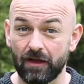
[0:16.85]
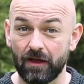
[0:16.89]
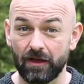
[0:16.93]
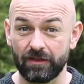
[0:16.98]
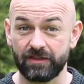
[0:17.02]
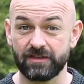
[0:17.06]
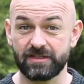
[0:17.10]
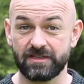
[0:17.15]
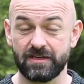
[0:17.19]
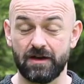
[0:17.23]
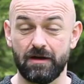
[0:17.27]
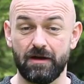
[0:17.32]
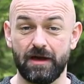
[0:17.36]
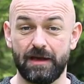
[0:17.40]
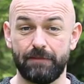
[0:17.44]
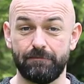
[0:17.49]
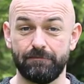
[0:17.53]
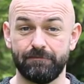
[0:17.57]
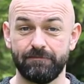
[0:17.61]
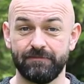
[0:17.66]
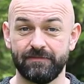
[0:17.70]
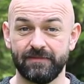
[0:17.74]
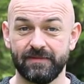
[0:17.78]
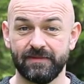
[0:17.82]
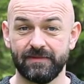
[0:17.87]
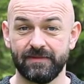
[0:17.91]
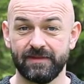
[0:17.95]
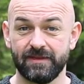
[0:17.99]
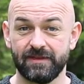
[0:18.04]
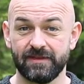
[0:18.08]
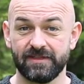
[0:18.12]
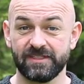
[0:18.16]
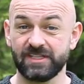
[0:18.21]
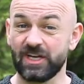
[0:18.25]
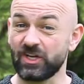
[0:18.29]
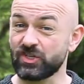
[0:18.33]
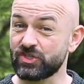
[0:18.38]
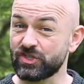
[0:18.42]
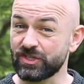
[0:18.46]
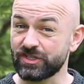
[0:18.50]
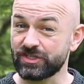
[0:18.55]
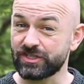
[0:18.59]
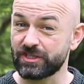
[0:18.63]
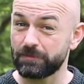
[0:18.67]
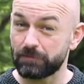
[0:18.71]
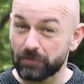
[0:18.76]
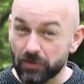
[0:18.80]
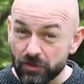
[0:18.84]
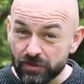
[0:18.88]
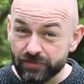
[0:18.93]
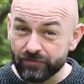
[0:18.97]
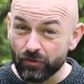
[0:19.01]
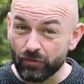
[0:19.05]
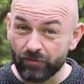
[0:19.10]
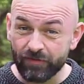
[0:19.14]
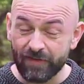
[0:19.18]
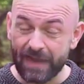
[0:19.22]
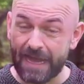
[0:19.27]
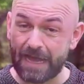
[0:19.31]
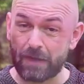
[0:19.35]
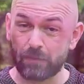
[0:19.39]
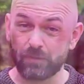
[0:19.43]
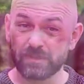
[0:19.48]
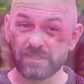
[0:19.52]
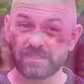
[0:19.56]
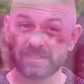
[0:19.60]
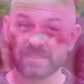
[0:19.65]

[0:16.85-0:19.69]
at the time, such as the beautiful flowers,